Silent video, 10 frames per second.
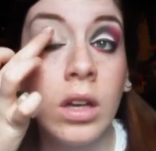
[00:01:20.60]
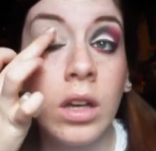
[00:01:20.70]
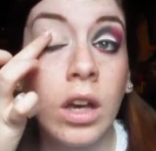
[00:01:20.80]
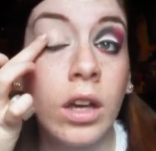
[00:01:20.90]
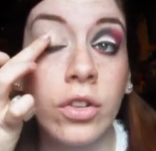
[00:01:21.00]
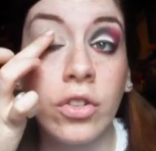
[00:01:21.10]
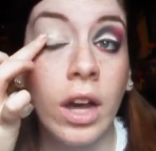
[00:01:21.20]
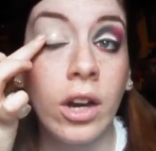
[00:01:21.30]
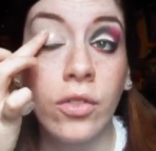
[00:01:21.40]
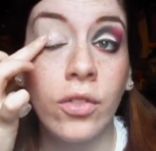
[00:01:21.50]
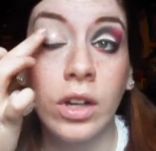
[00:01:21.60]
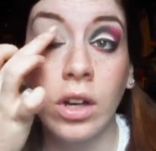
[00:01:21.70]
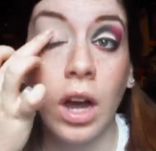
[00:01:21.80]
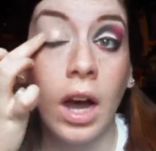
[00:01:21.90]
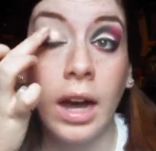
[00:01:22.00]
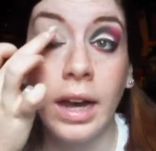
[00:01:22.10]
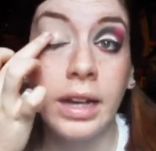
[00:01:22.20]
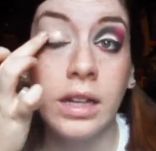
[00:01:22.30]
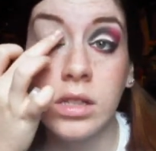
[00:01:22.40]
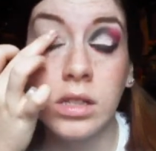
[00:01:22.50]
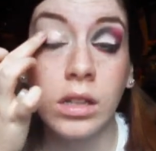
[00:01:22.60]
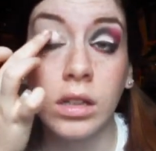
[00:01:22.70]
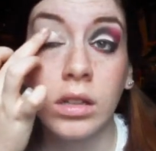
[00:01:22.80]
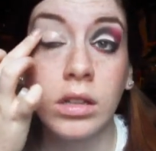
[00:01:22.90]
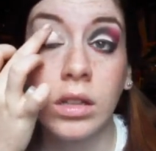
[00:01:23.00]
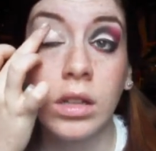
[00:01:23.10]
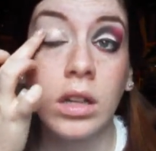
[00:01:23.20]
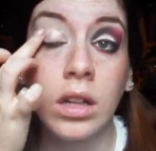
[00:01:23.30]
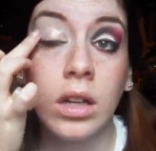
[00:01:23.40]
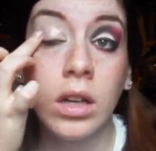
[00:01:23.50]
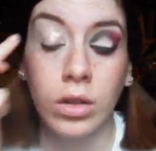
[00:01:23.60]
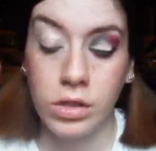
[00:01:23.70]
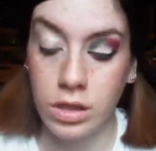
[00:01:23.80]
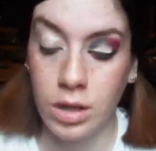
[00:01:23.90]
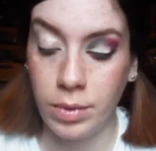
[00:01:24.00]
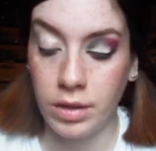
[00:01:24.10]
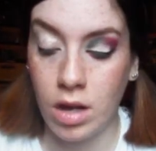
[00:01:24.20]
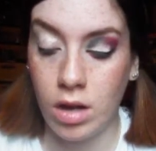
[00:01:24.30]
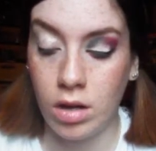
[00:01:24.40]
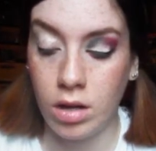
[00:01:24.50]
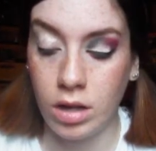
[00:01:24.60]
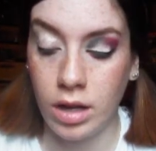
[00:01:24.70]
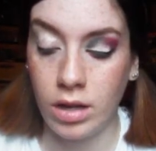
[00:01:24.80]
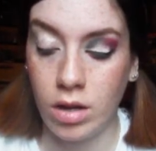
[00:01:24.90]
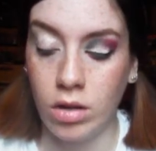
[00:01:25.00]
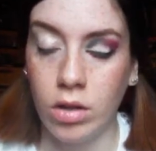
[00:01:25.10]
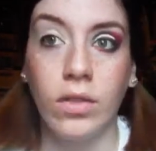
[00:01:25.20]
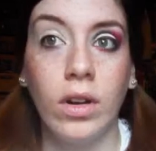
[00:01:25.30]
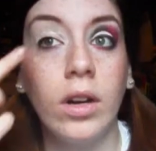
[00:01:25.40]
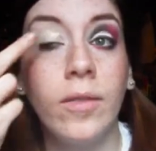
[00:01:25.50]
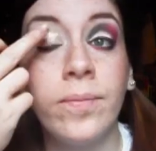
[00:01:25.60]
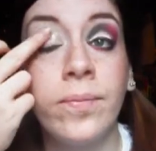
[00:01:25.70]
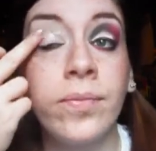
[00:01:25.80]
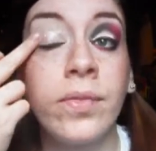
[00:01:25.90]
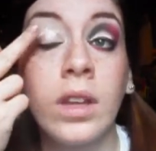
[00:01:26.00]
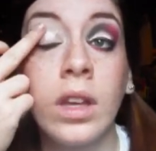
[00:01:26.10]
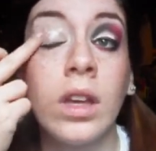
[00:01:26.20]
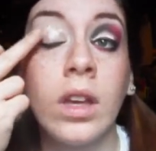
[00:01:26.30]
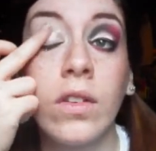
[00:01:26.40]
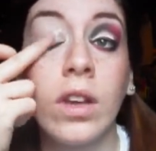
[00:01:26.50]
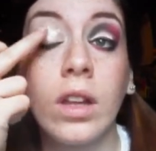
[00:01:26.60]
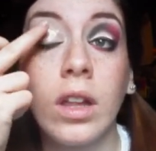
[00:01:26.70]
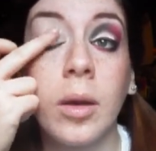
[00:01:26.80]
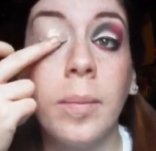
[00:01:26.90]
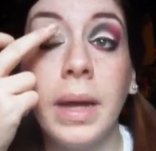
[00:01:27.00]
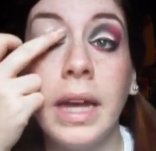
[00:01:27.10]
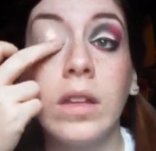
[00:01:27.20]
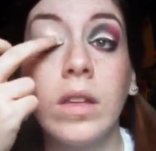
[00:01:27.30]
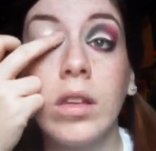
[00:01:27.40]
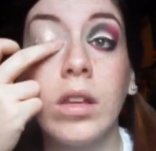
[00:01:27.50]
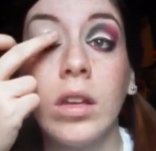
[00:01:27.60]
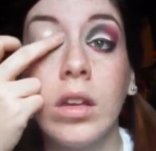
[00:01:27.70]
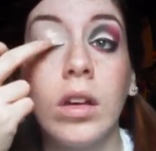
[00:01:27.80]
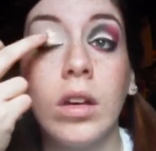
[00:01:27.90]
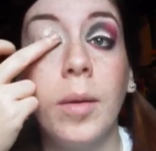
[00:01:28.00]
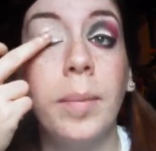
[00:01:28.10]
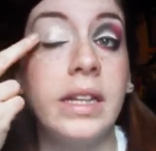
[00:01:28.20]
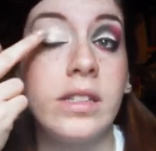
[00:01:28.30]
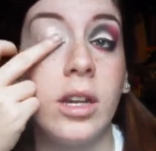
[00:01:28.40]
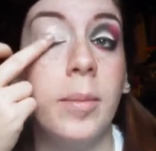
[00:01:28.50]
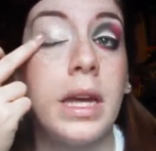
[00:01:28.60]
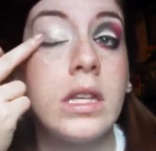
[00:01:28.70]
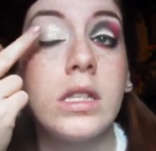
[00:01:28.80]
kind of shadow for your eyes, and I'm just going to put that kind of all over, like a base on a base.